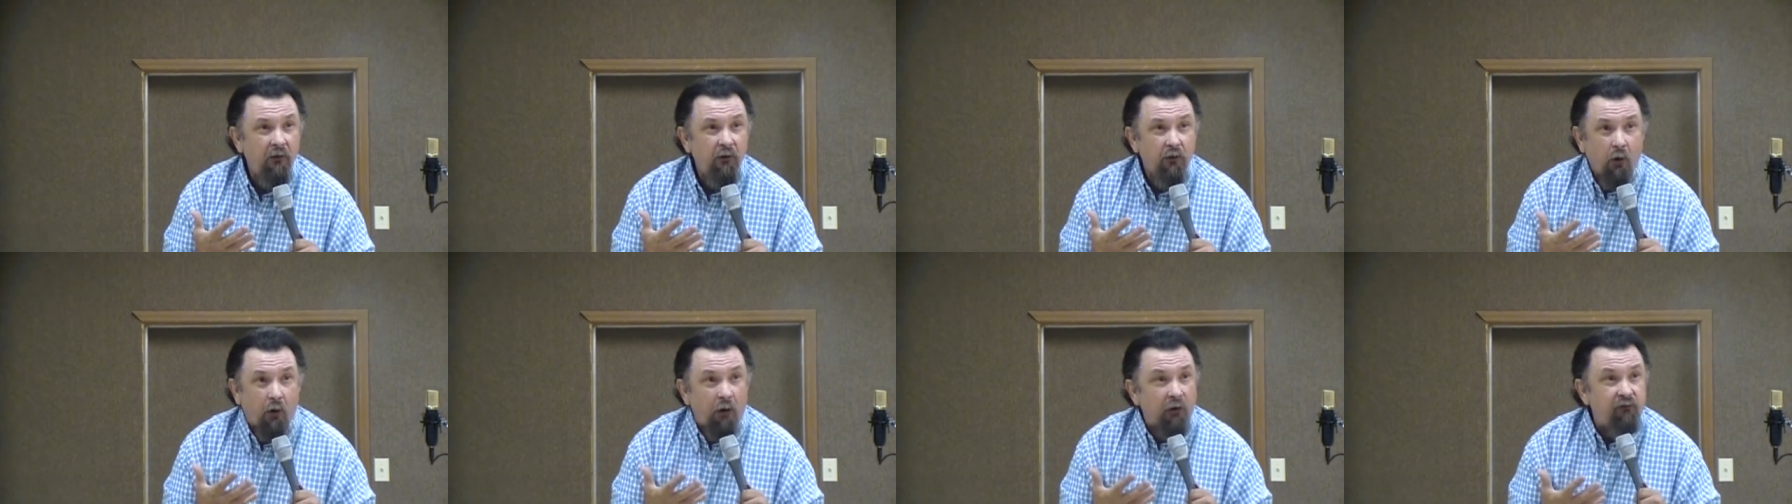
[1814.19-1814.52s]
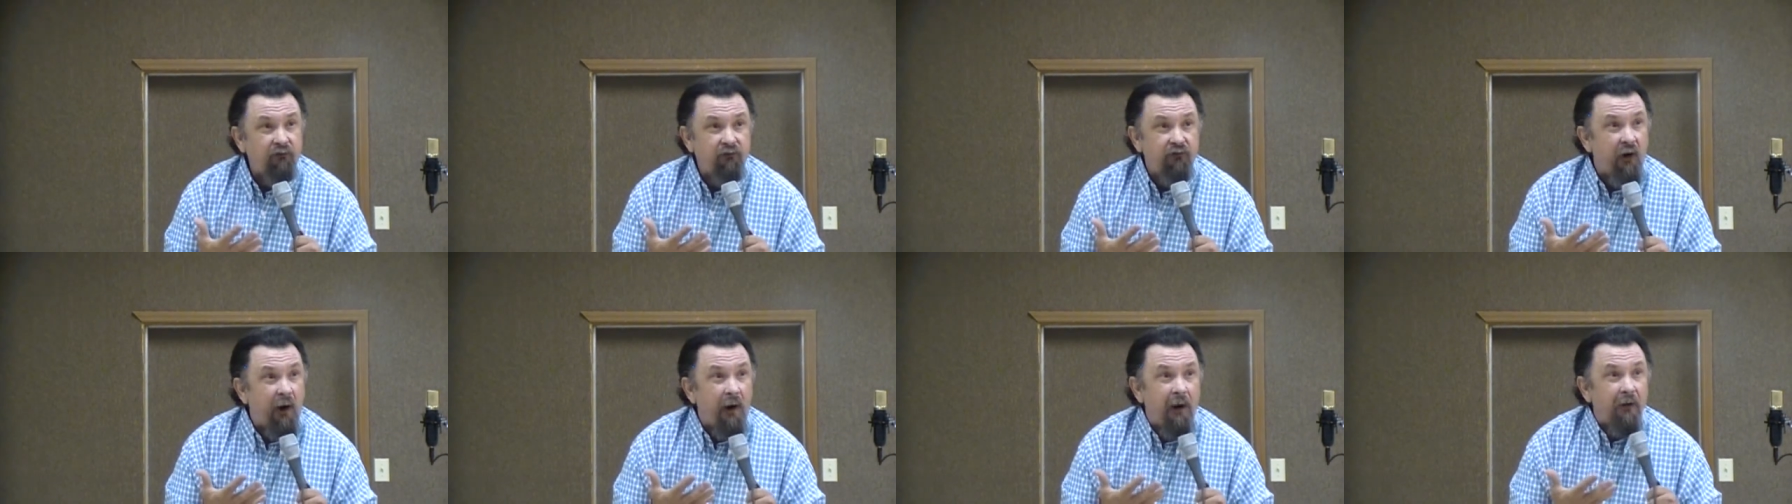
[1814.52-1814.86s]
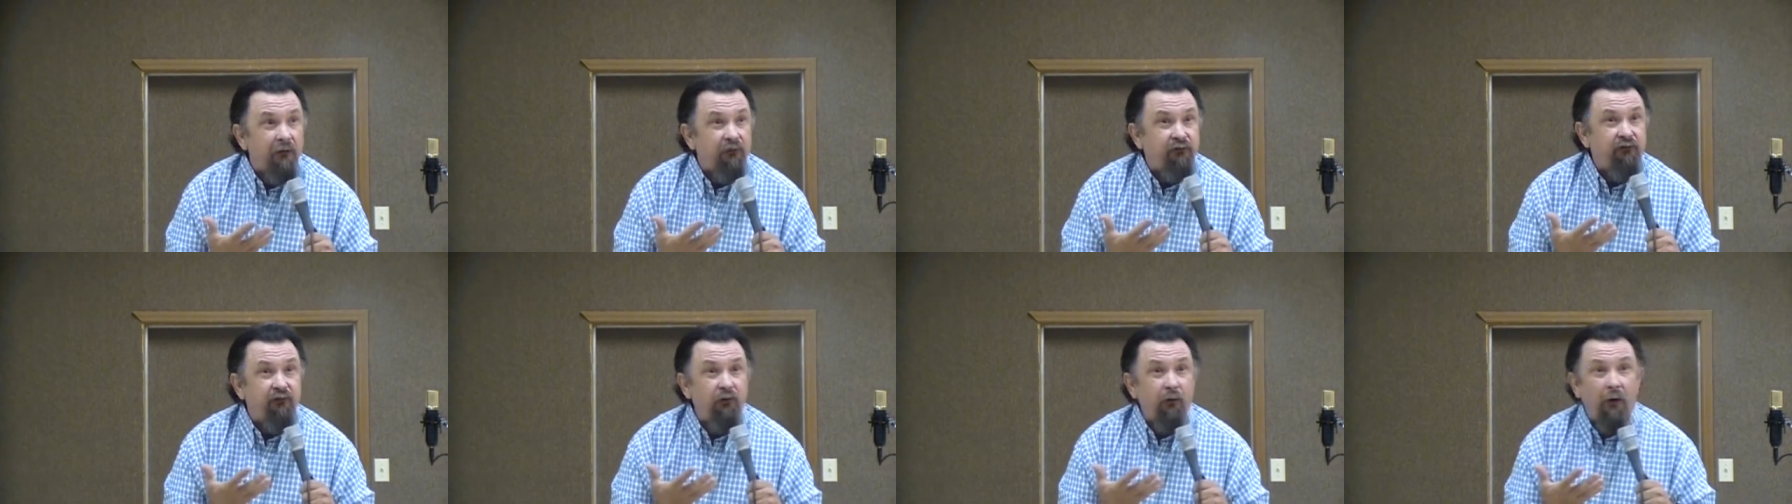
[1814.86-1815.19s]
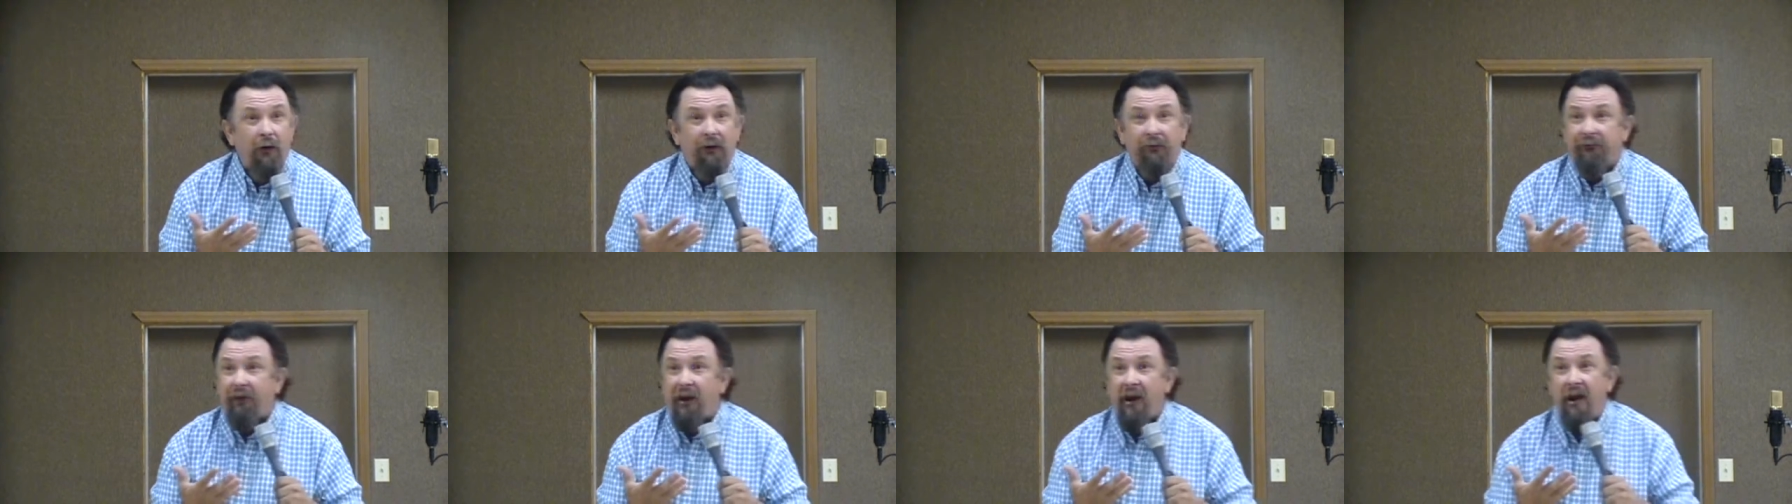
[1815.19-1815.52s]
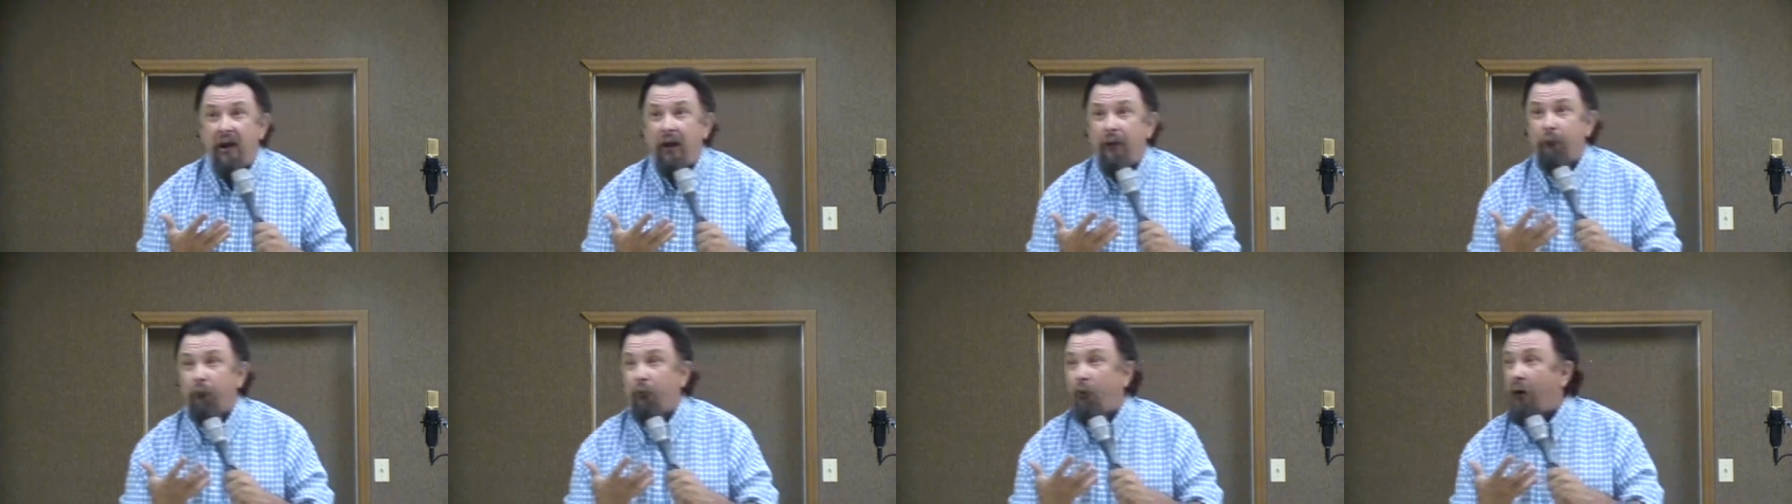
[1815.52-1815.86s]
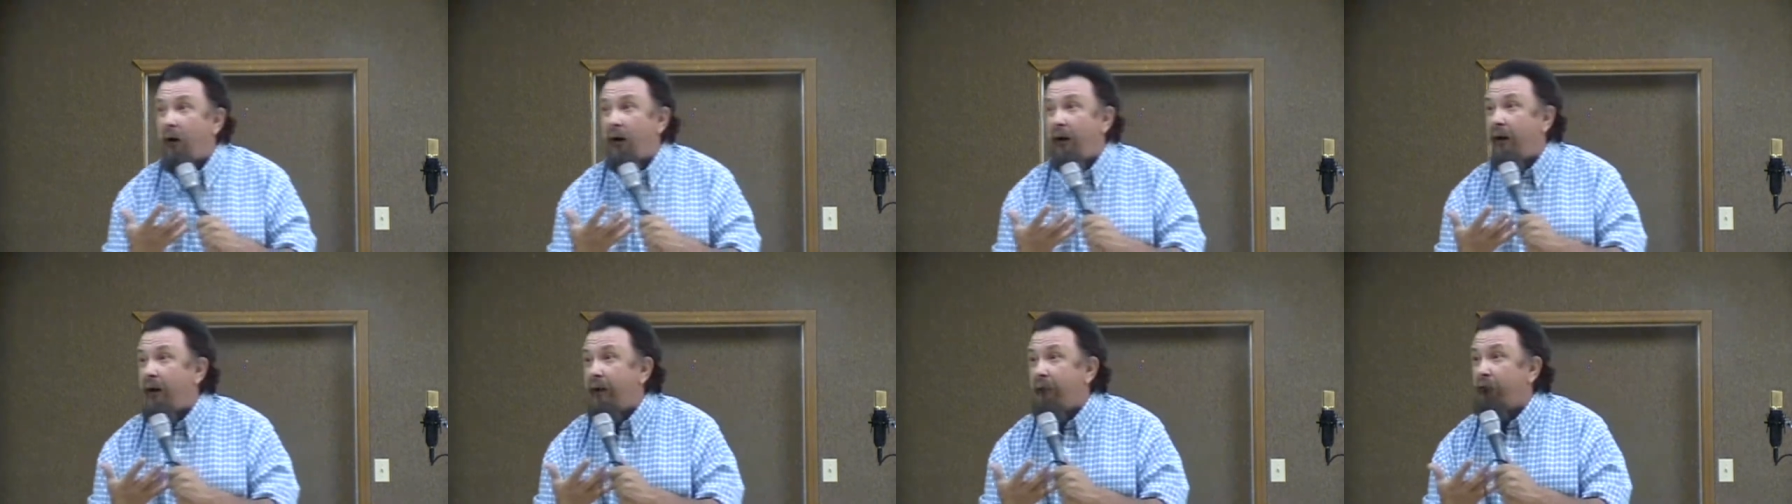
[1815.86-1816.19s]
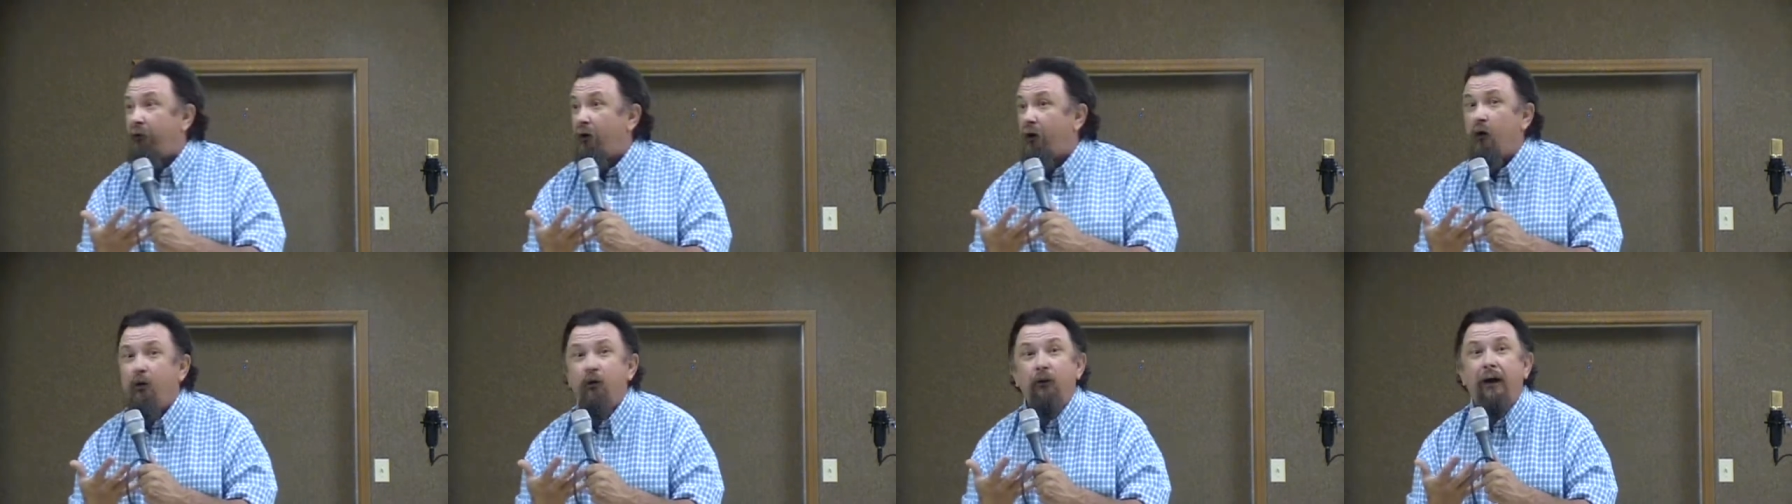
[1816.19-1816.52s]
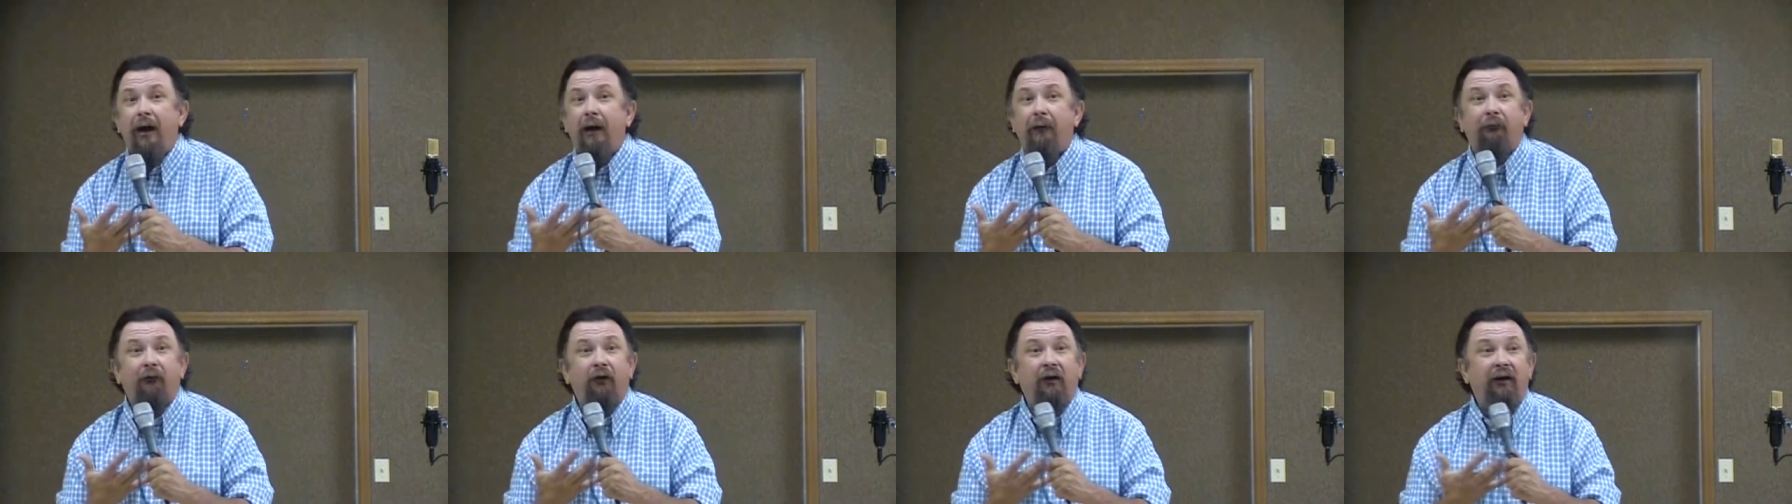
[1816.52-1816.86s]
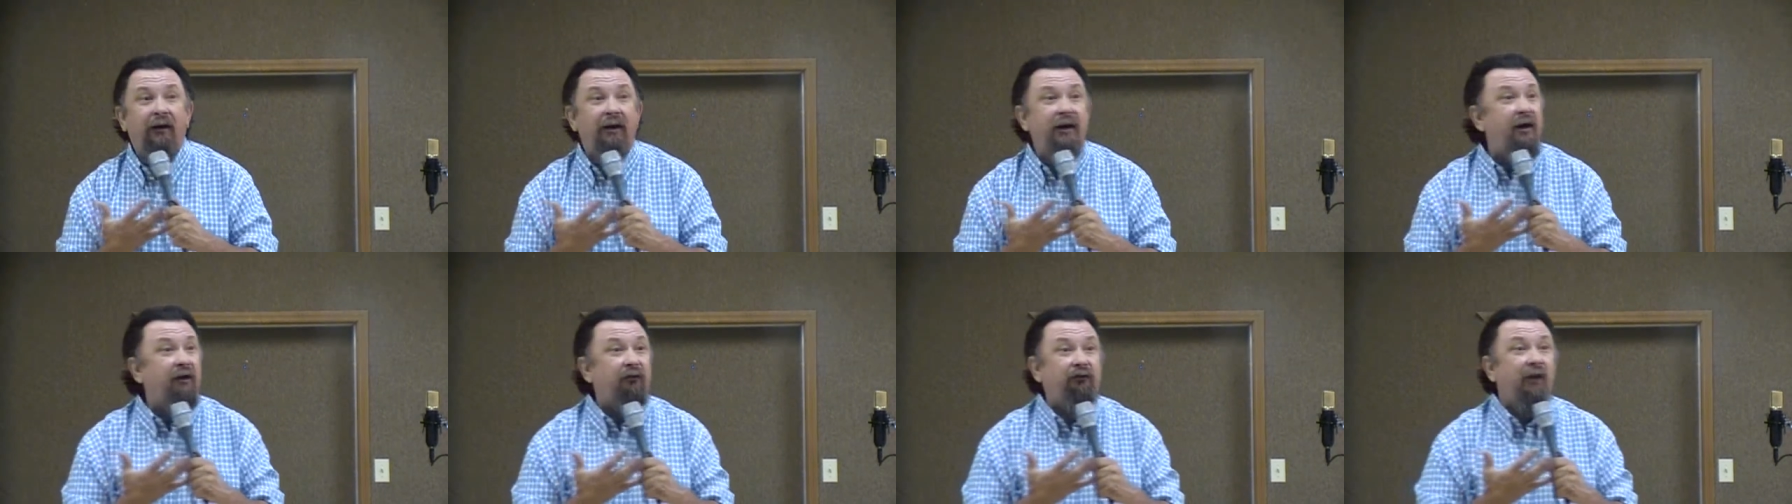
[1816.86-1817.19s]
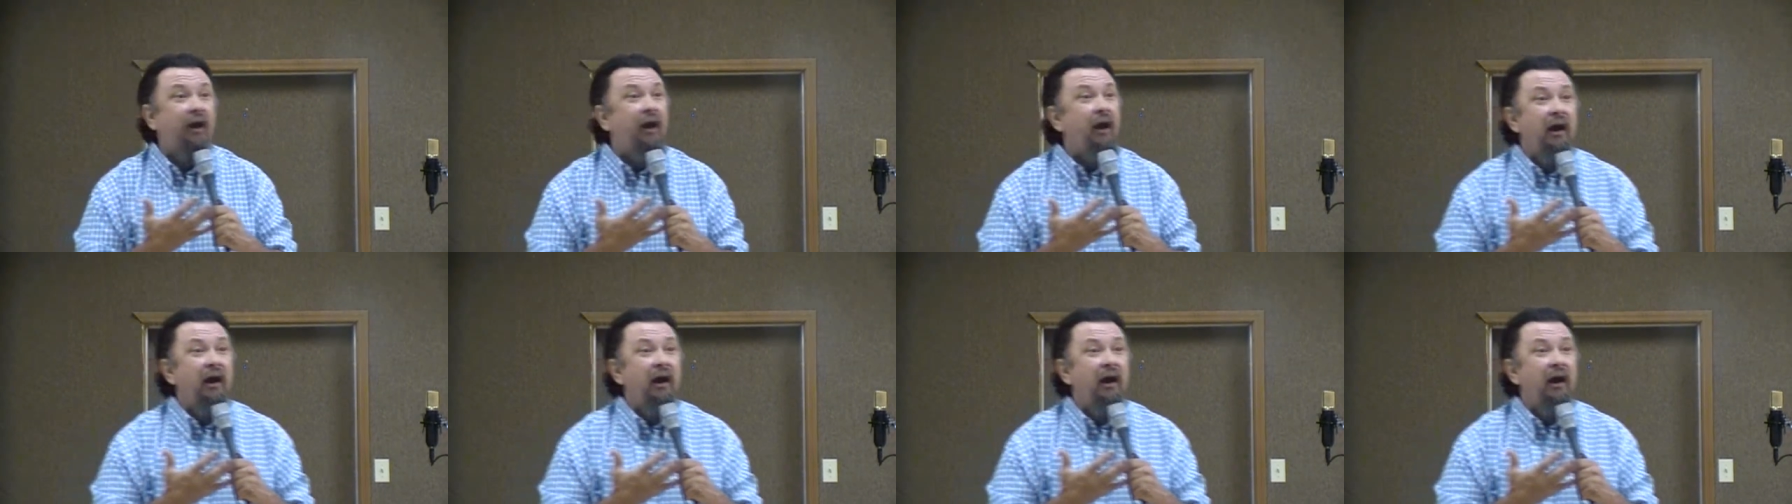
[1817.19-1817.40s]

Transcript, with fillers: Your church you attend, wherever, whoever it is,